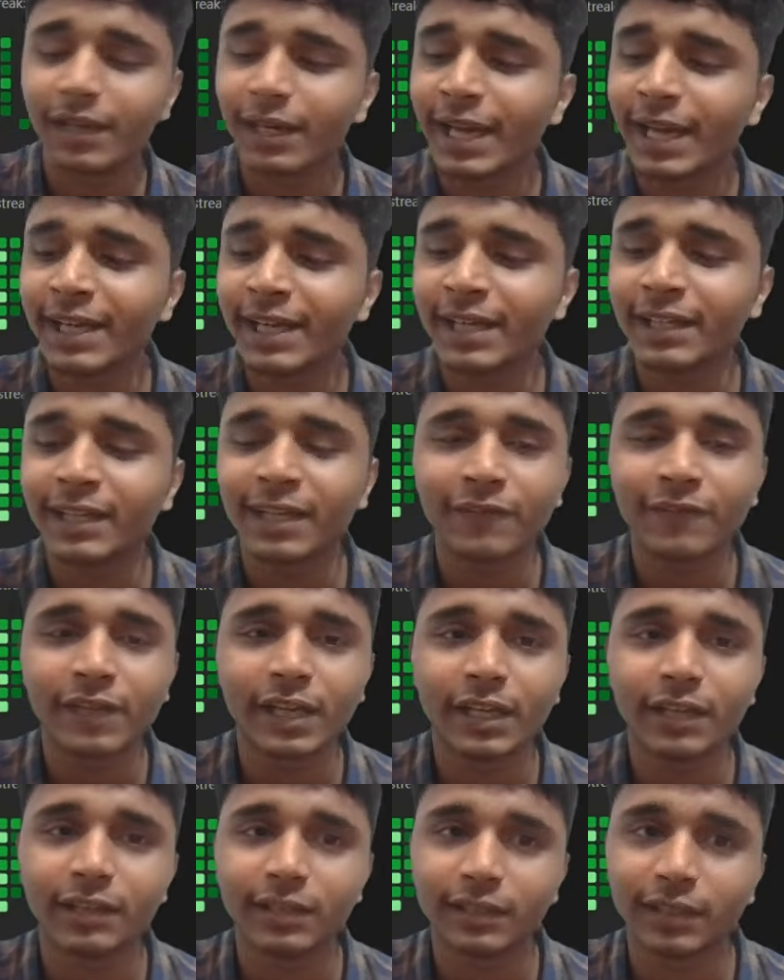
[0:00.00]
like it can be
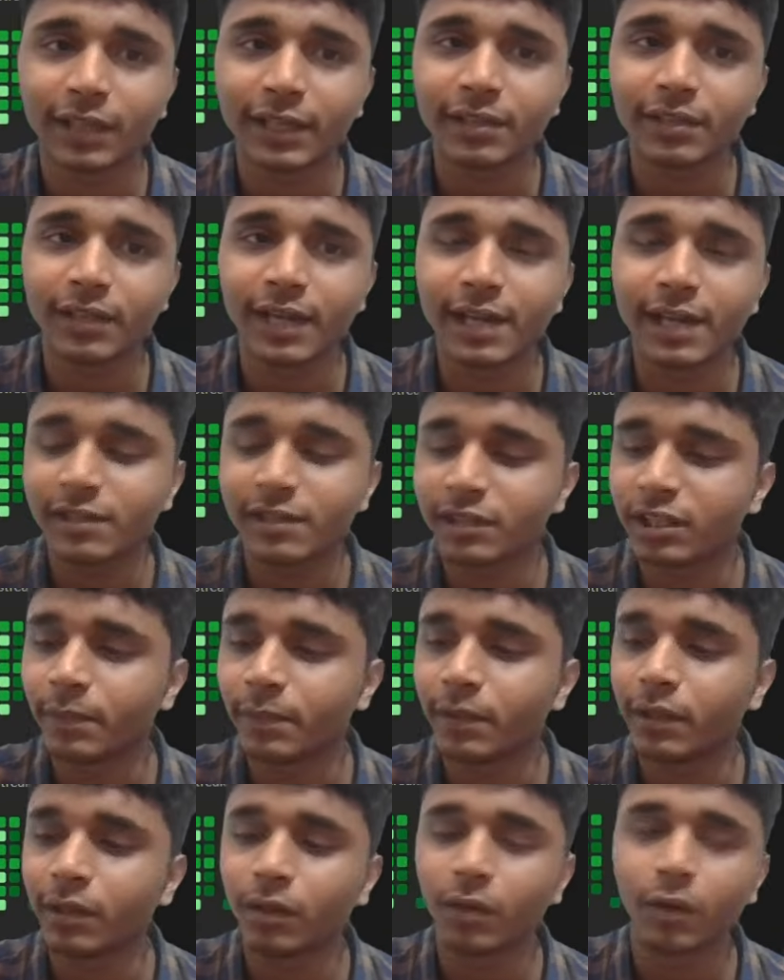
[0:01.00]
anything like
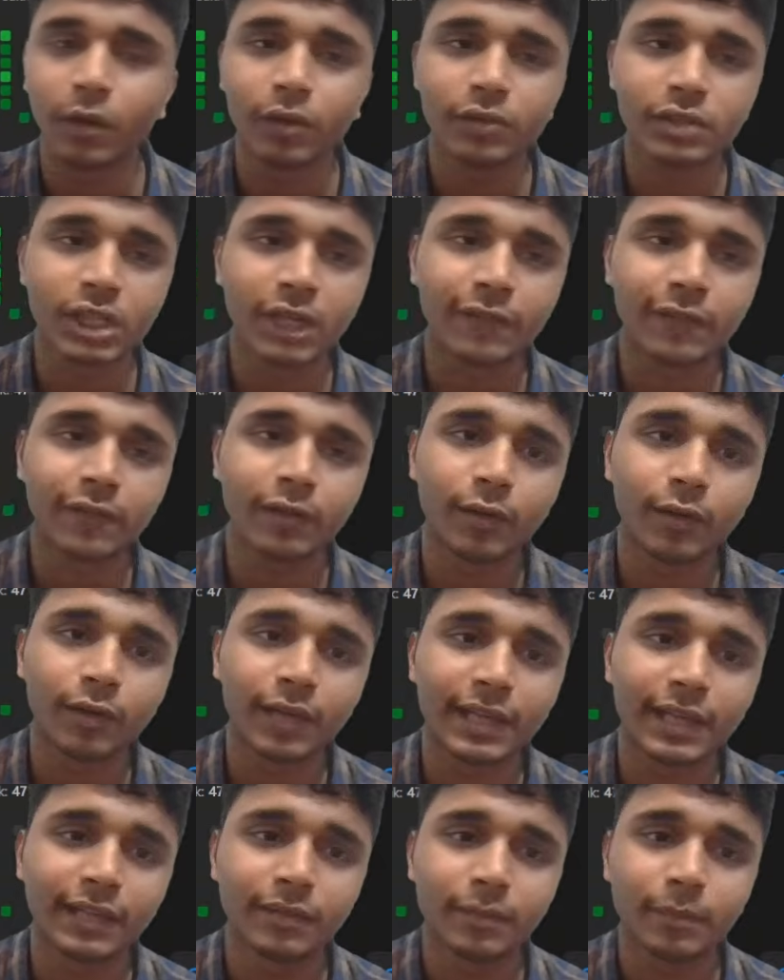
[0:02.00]
HTML or Java, or
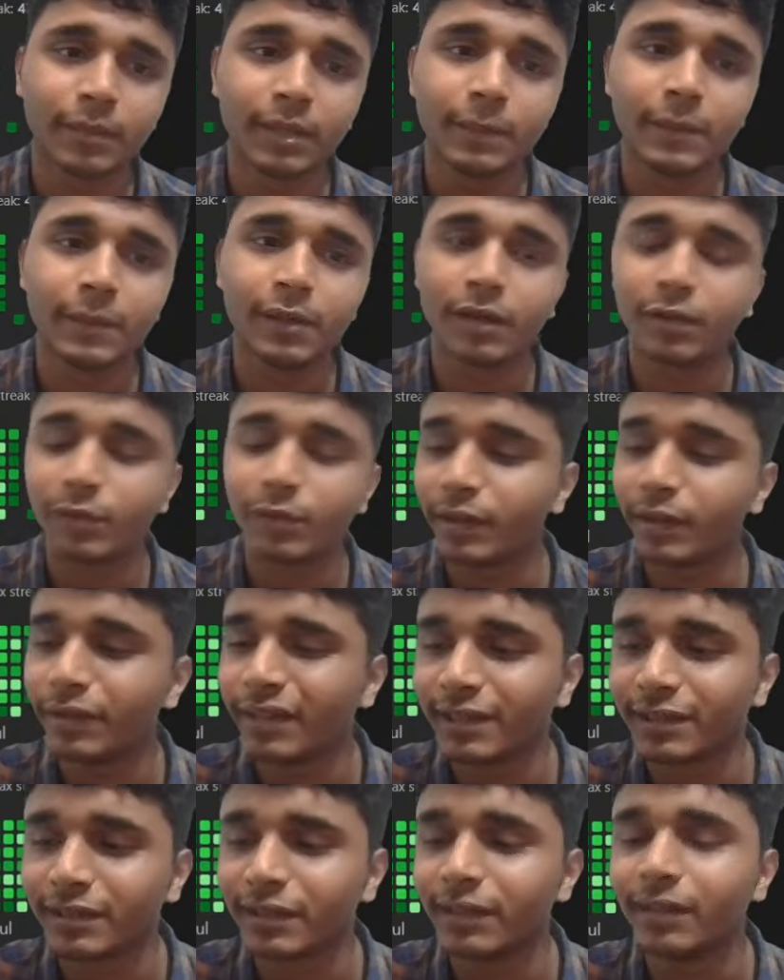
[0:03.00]
like maybe you are doing
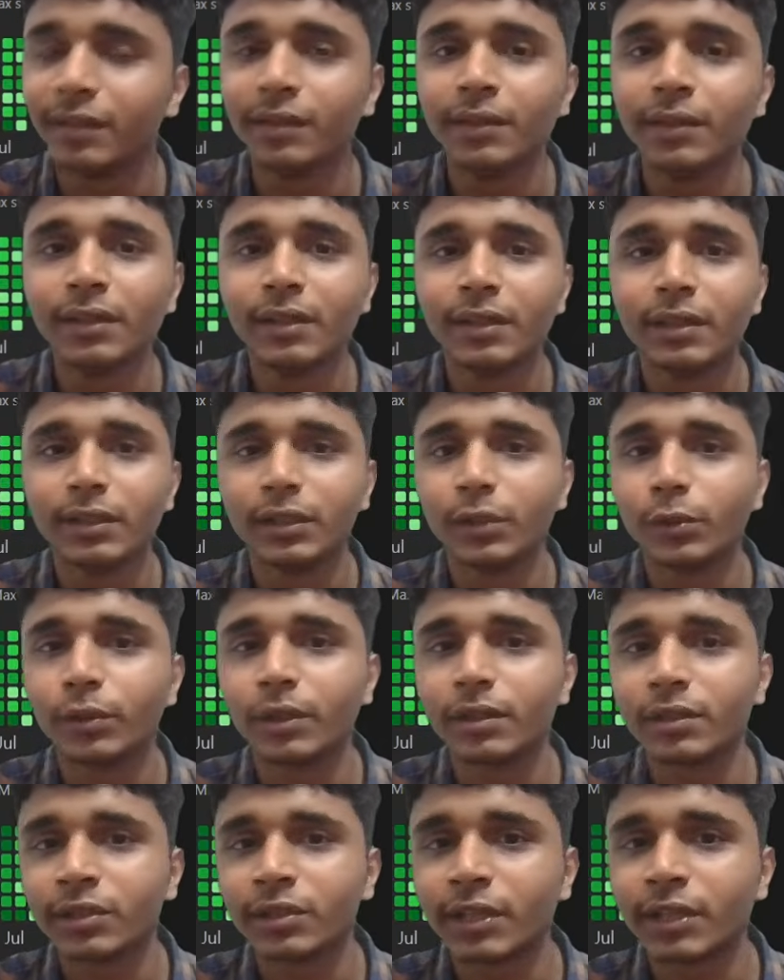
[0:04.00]
DSA. You
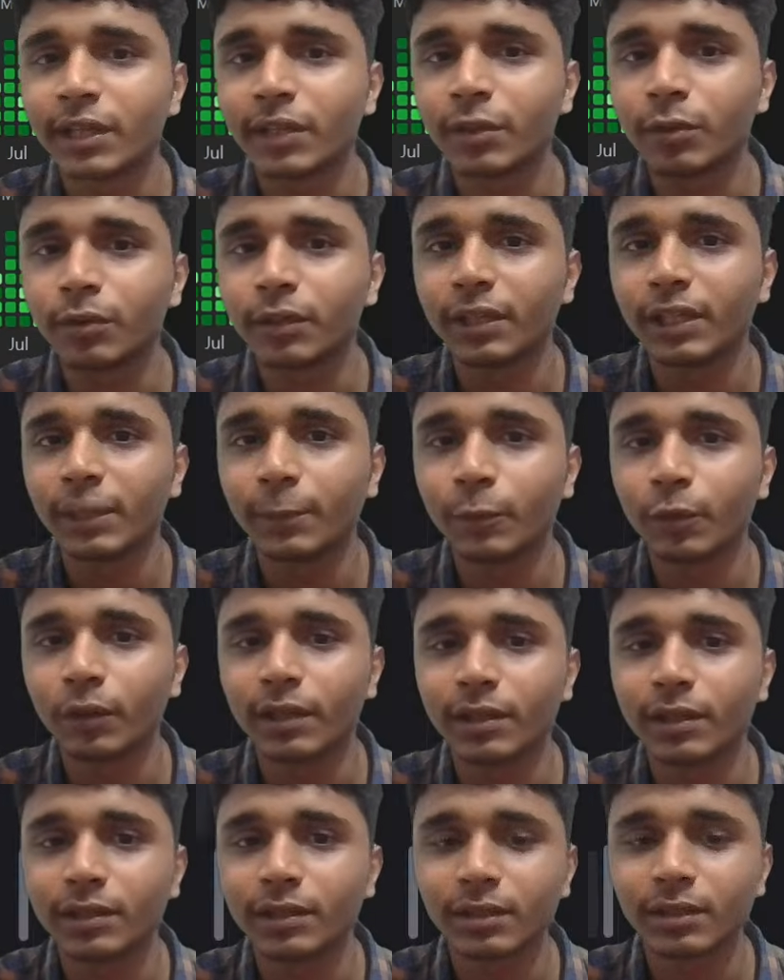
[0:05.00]
can share your daily
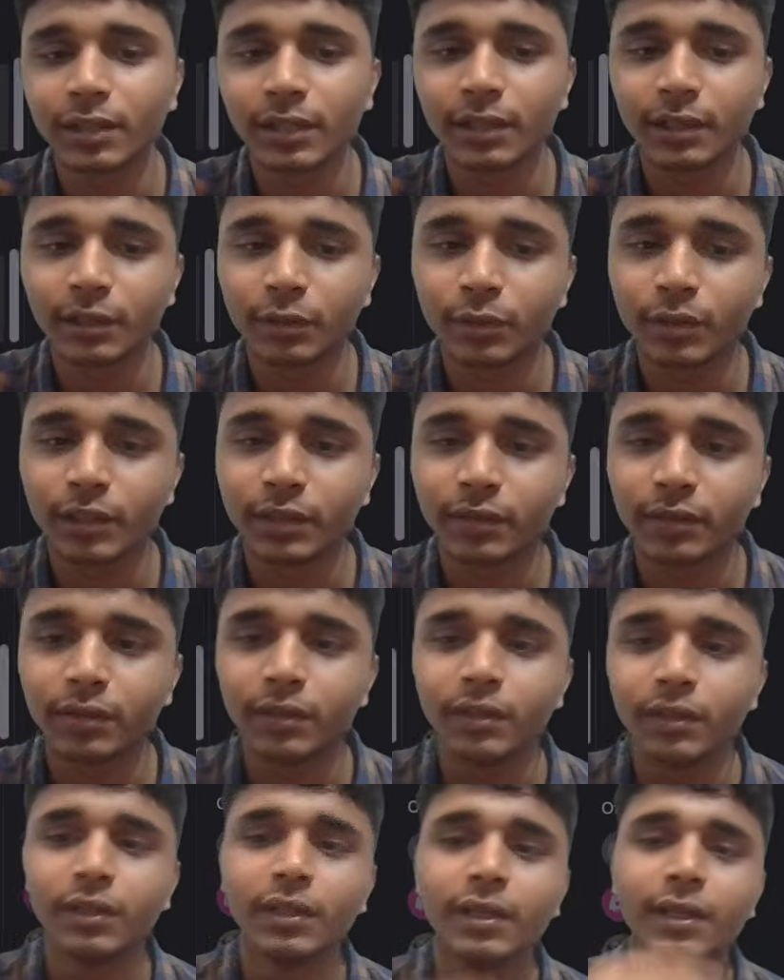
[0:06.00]
progress here, okay,
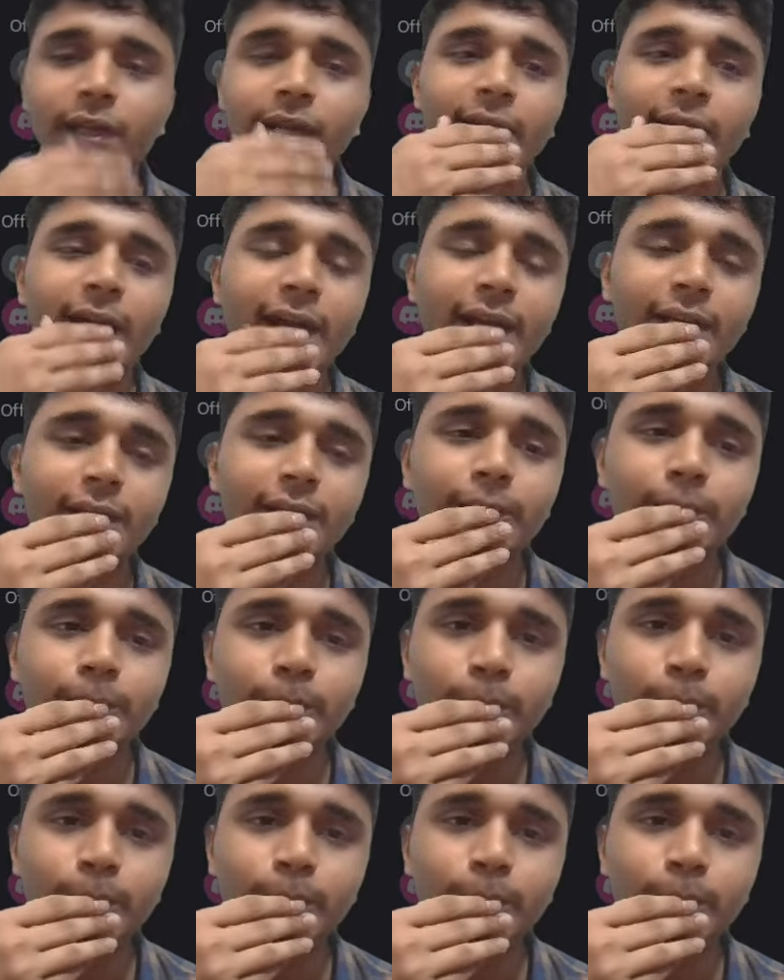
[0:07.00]
and